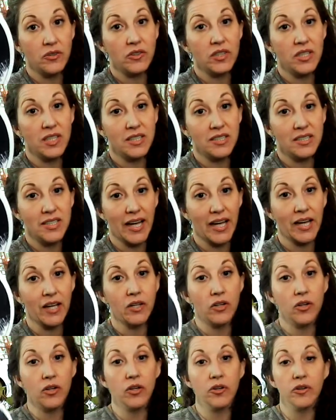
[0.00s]
the
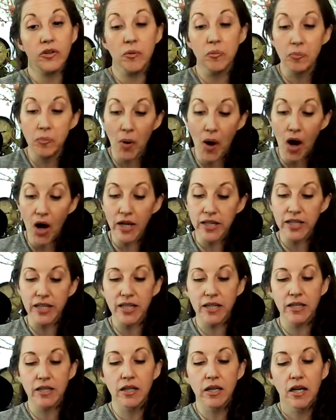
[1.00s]
container, the
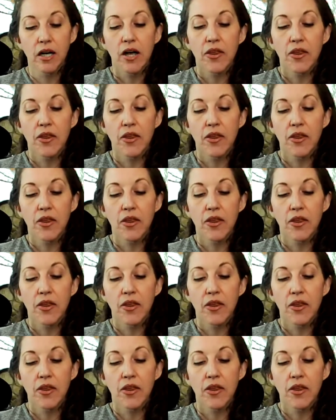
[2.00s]
body,